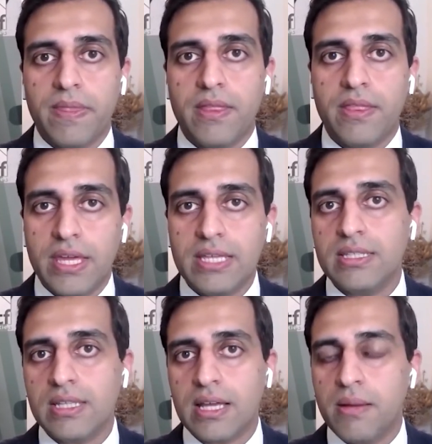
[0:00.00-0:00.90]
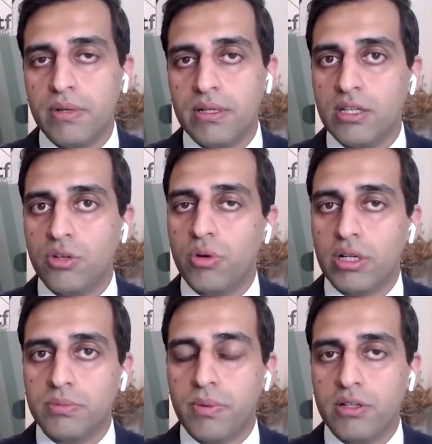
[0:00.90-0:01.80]
these are the companies that you want
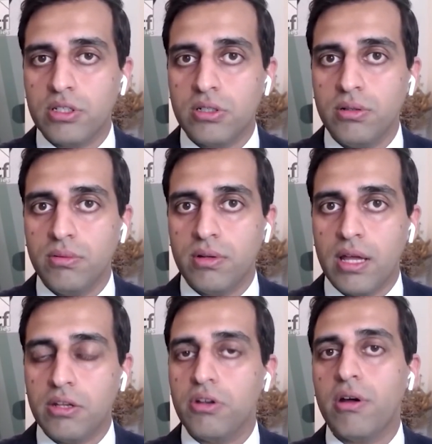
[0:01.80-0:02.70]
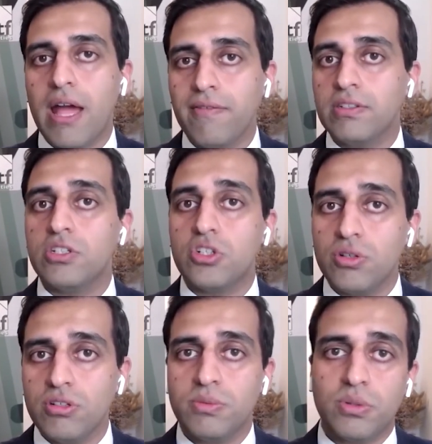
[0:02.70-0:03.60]
exposure to, and you're not having to
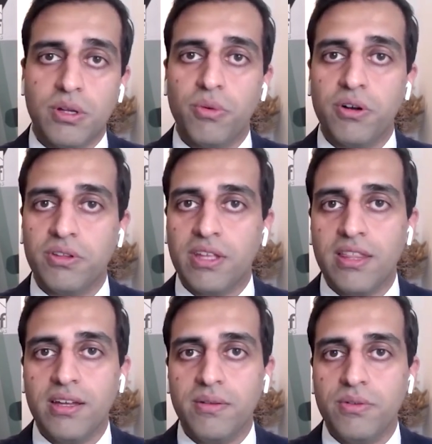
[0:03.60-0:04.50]
choose between one or the other.